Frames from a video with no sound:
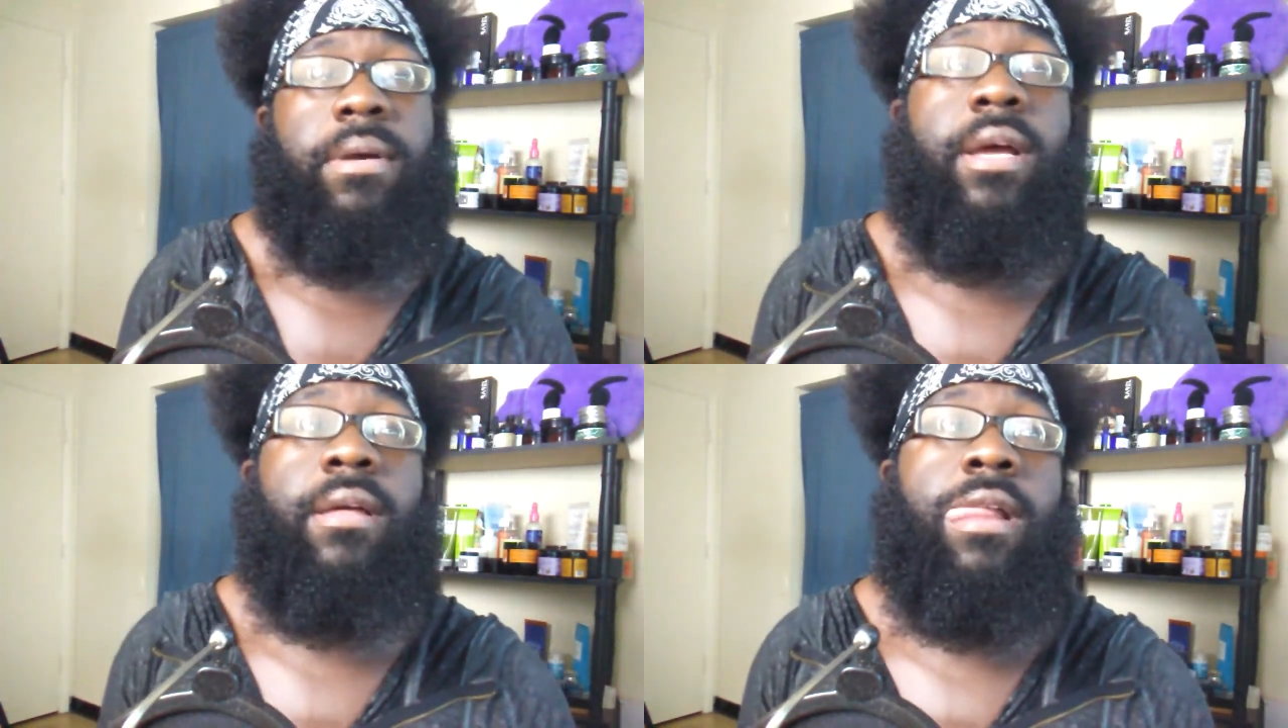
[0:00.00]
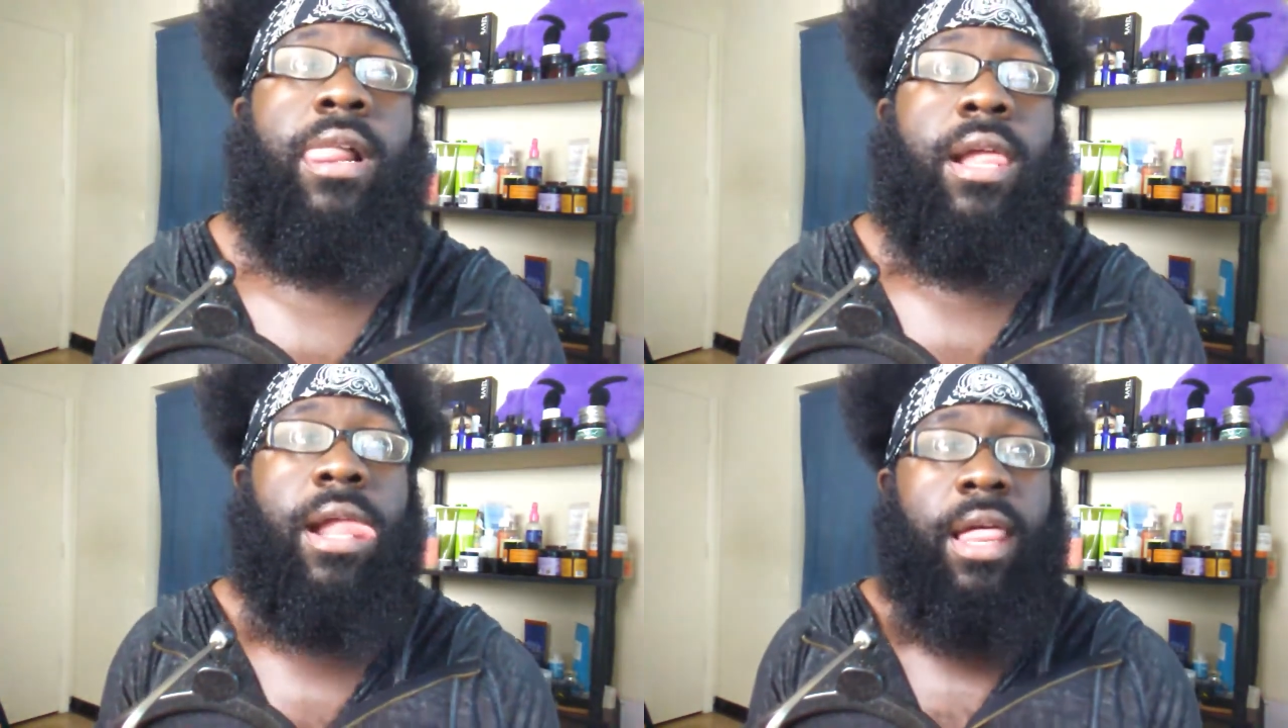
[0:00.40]
But
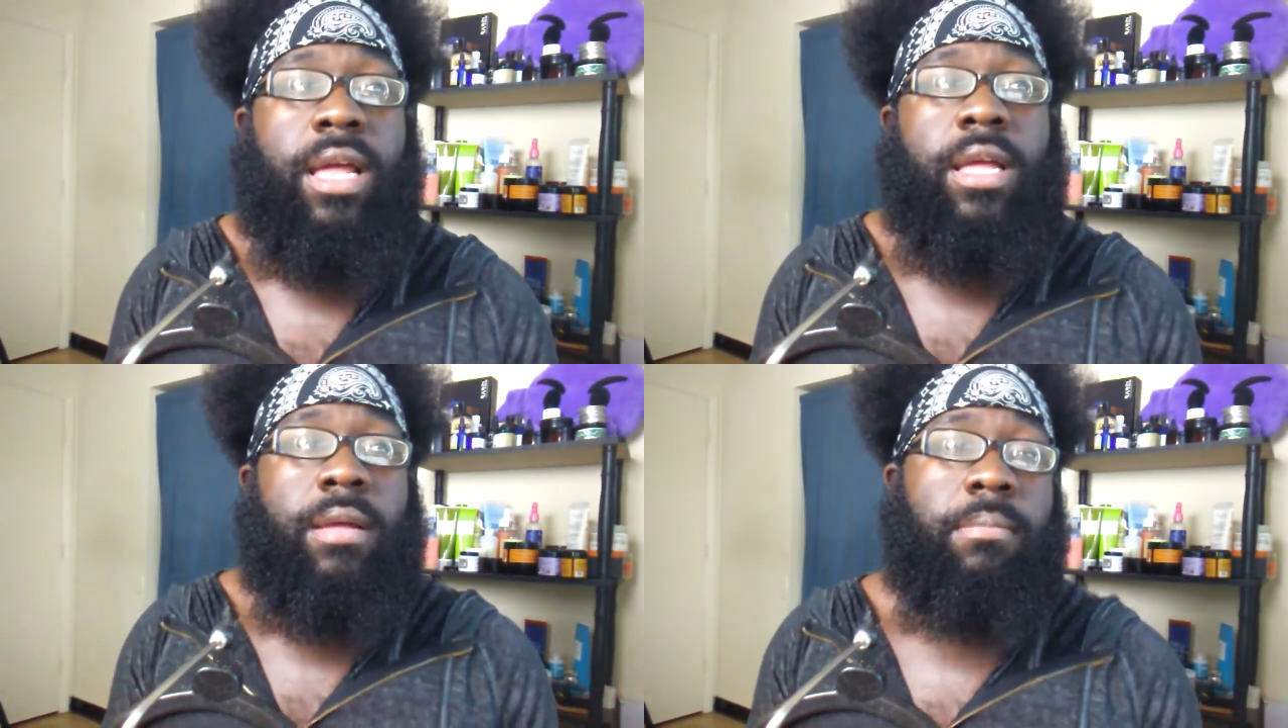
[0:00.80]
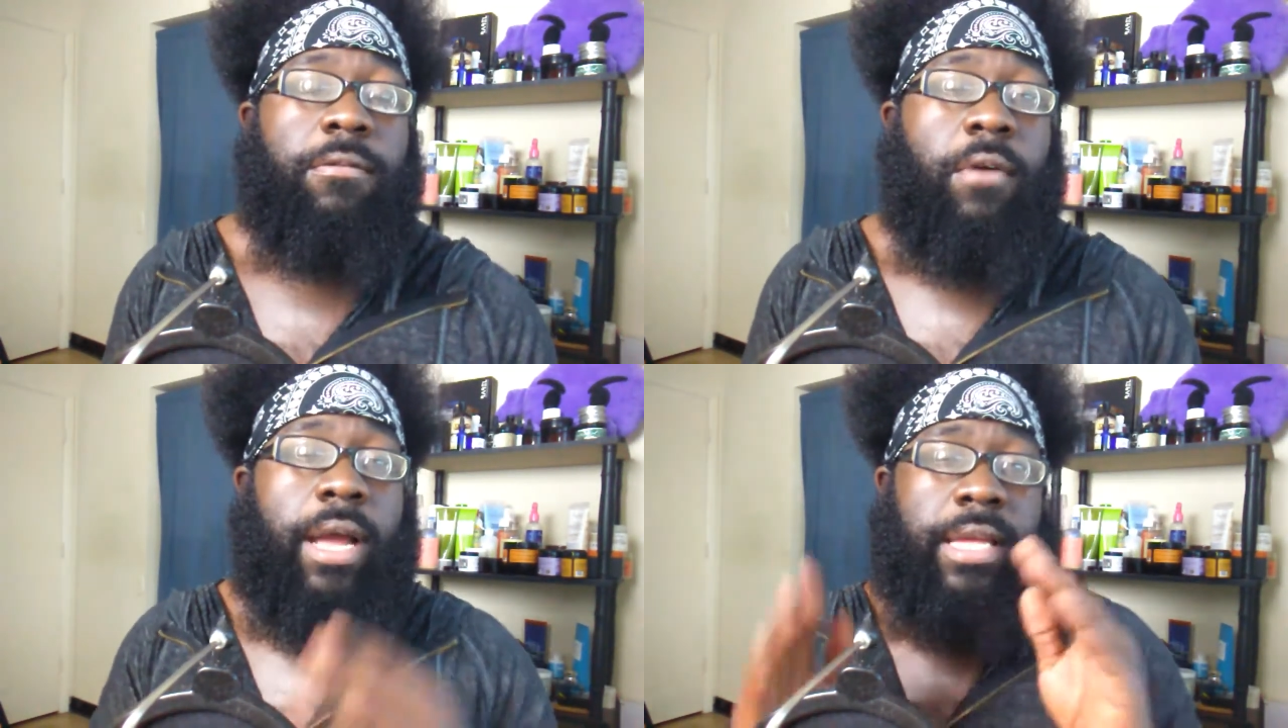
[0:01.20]

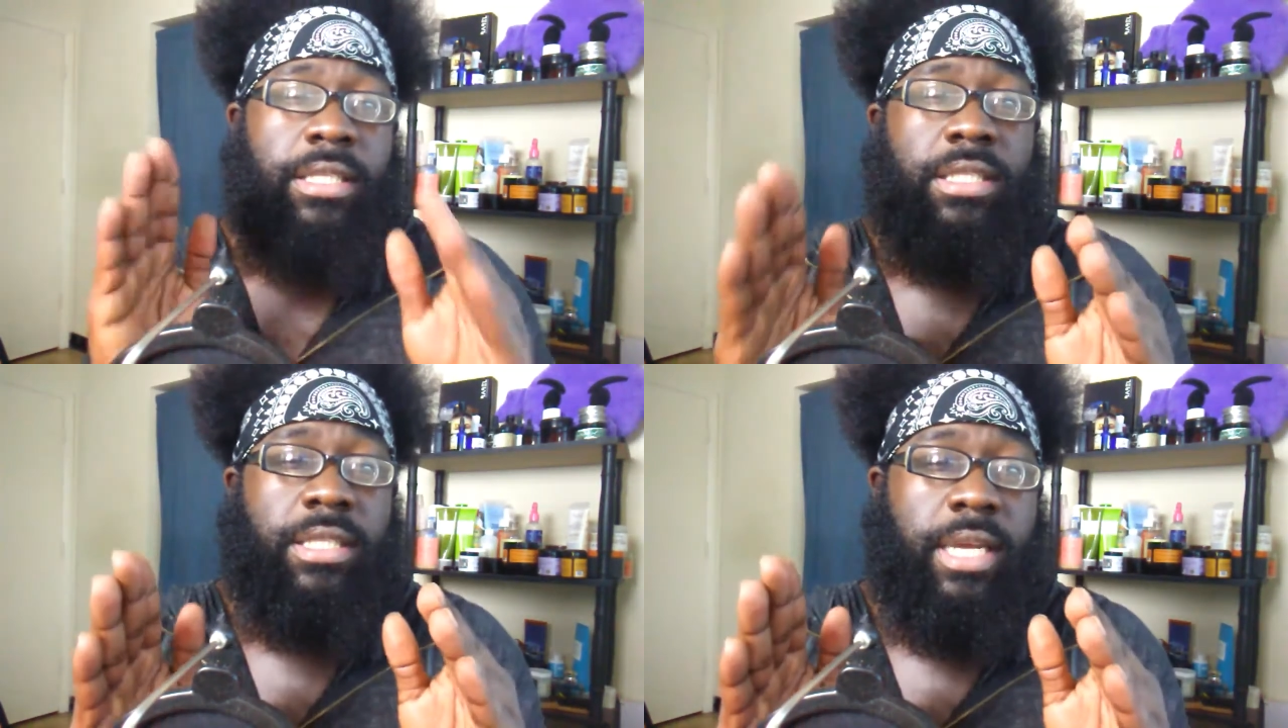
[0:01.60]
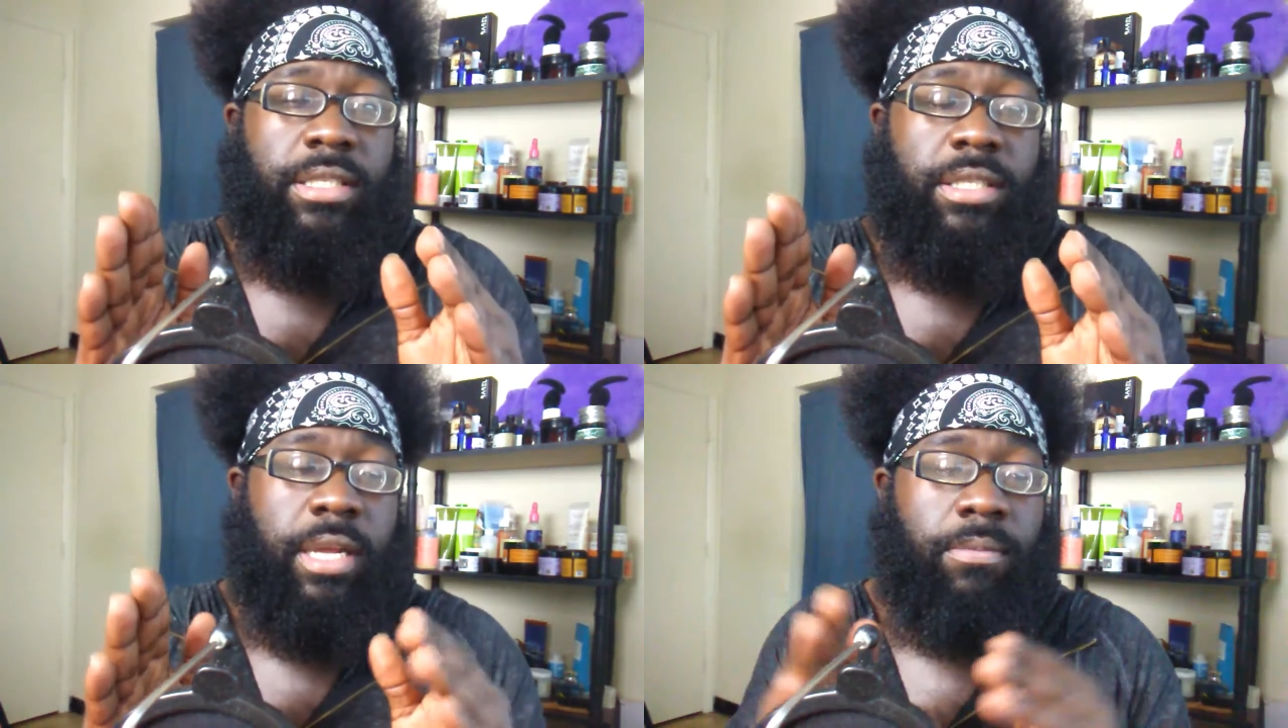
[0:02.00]
before I get into
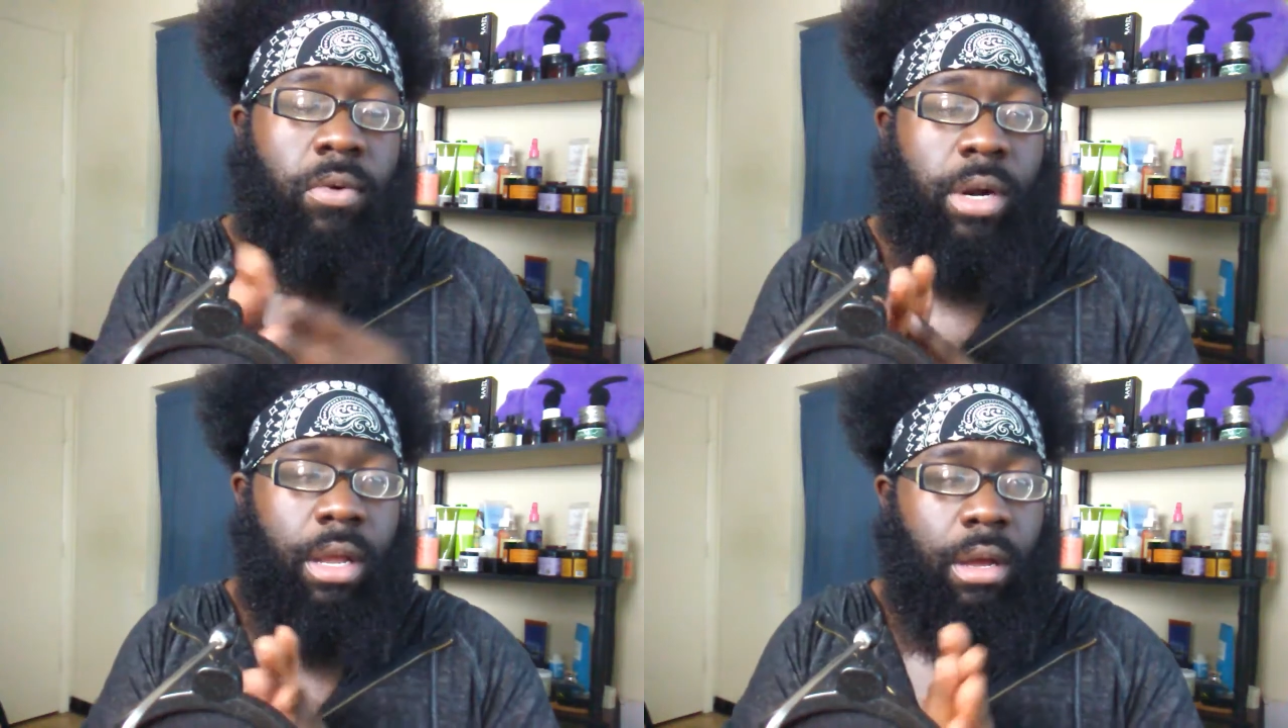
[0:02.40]
yesterday morning,